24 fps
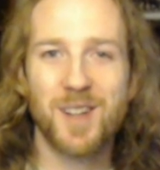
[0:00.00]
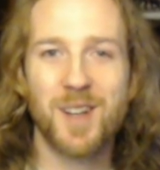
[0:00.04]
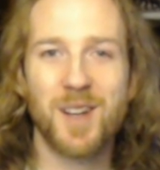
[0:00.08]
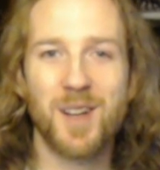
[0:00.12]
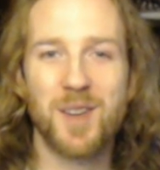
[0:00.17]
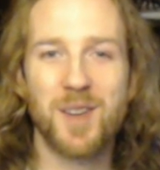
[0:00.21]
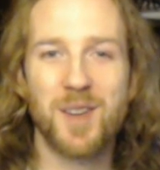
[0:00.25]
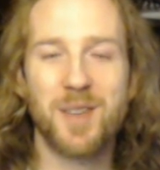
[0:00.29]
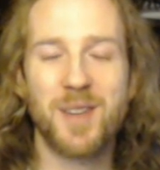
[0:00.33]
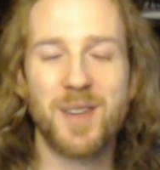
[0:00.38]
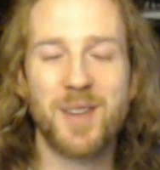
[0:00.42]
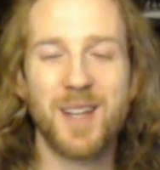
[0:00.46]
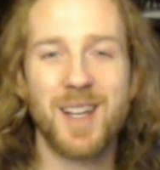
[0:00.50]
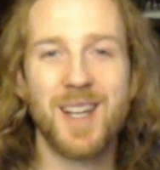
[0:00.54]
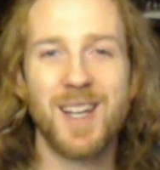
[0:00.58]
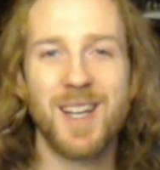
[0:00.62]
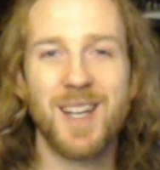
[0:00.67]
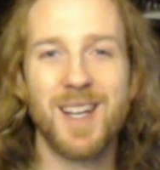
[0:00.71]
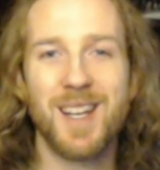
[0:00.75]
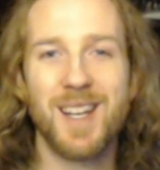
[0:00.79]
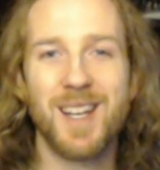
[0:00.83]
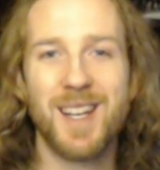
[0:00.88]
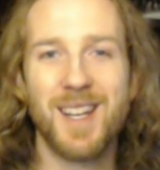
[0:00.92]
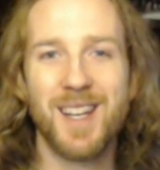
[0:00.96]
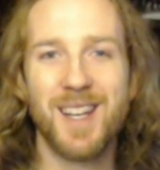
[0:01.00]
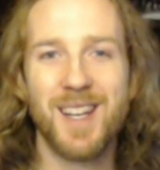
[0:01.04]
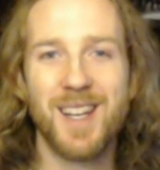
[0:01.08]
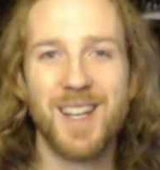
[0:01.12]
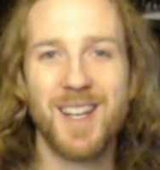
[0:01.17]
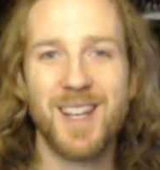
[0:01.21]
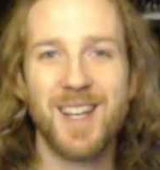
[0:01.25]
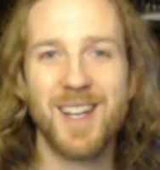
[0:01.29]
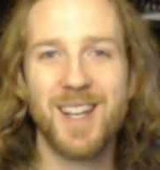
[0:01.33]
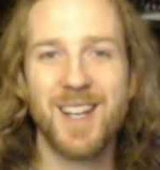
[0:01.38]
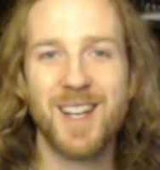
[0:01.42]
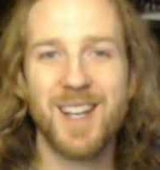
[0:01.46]

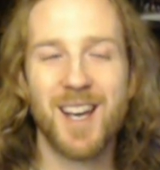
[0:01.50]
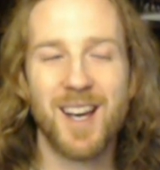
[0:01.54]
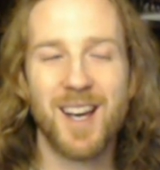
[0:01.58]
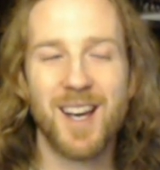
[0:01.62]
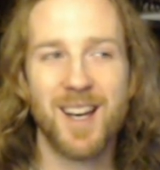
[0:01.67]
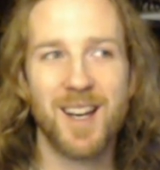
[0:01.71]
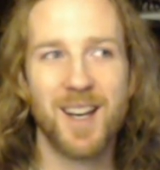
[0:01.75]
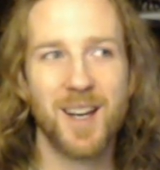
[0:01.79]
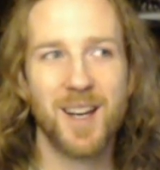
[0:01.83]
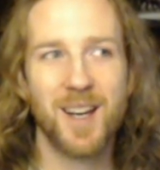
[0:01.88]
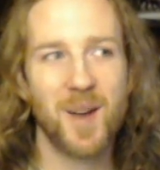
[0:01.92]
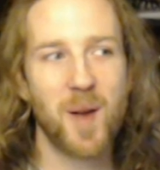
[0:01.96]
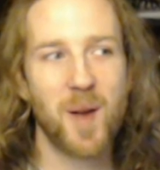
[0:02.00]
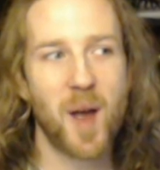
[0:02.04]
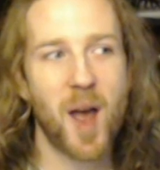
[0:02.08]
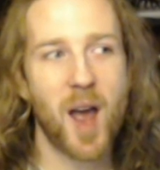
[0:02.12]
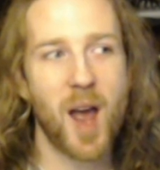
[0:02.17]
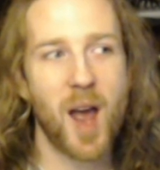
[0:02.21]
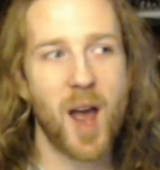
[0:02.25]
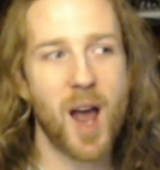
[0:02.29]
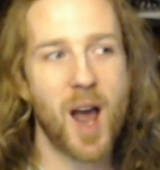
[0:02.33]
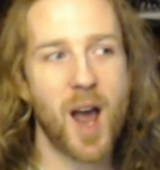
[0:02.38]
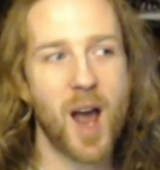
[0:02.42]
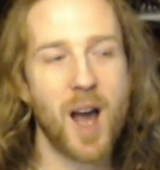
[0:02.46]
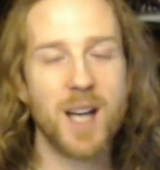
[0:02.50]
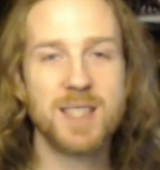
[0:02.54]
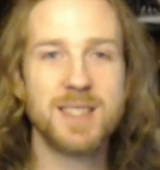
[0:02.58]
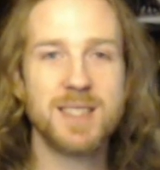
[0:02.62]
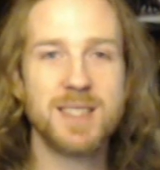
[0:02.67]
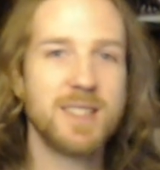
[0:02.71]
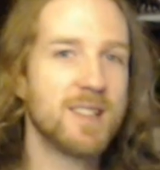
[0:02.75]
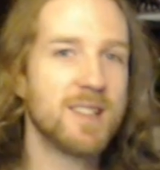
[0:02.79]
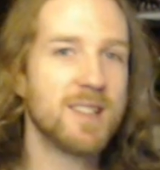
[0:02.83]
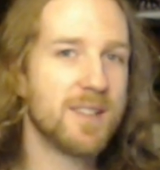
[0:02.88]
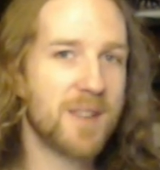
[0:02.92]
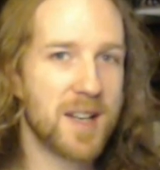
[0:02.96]
The
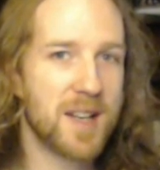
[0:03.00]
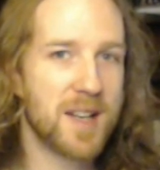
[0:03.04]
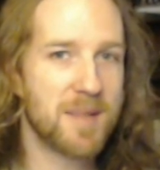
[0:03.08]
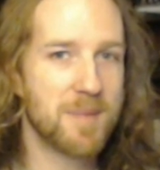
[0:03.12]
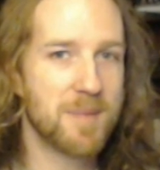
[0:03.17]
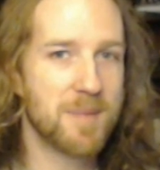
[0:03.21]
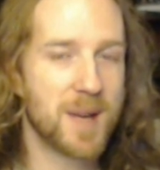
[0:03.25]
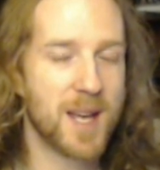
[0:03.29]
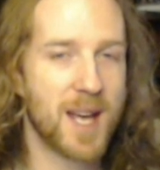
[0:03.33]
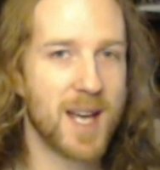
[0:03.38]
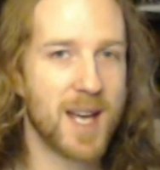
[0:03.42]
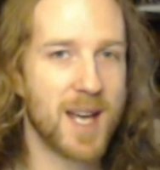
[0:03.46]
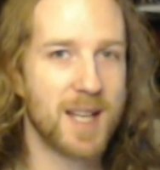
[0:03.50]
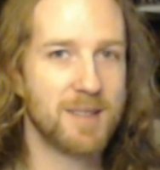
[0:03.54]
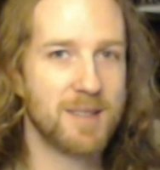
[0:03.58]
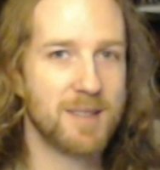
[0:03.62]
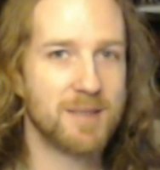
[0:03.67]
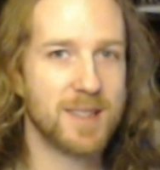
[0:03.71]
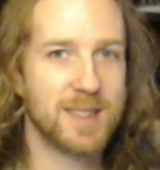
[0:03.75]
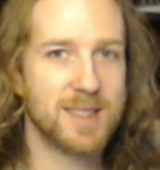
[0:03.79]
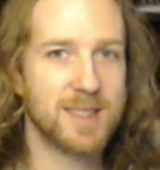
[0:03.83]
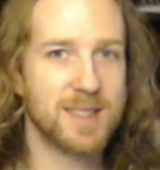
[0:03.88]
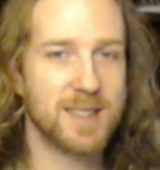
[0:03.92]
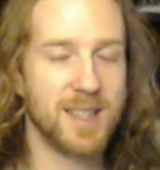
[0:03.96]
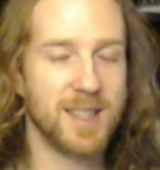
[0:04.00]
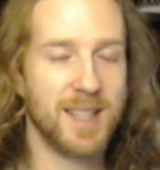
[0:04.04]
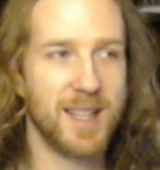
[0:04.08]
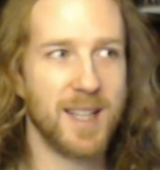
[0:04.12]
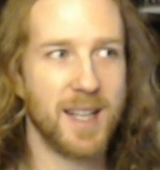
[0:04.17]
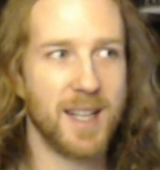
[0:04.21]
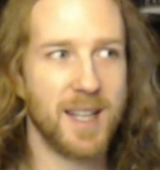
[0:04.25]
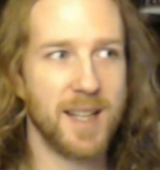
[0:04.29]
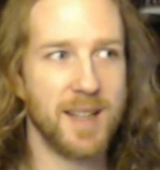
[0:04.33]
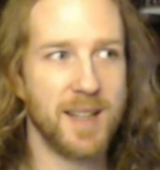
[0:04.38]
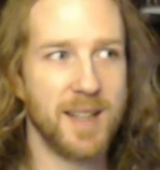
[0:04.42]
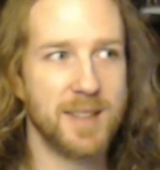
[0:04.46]
idea I've had in my head
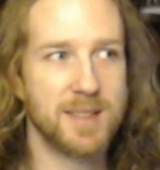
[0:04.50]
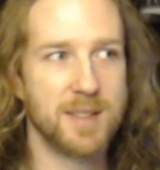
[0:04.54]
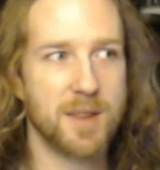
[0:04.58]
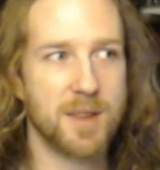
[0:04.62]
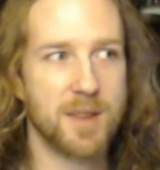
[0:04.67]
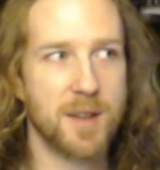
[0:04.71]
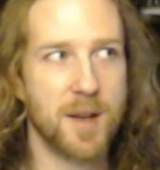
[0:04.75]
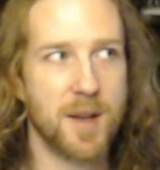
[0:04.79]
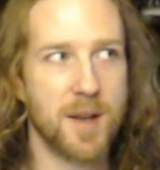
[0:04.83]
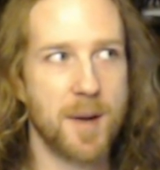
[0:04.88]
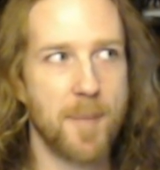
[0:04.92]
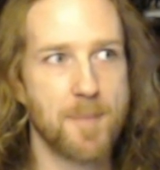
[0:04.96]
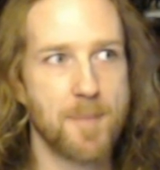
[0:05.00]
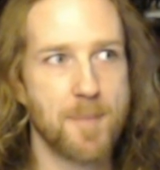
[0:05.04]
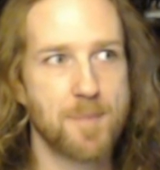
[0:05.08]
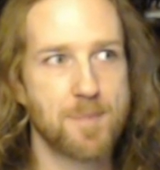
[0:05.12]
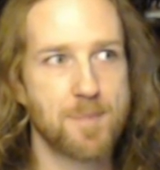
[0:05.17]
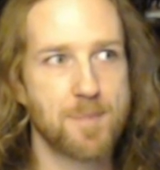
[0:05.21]
recently is that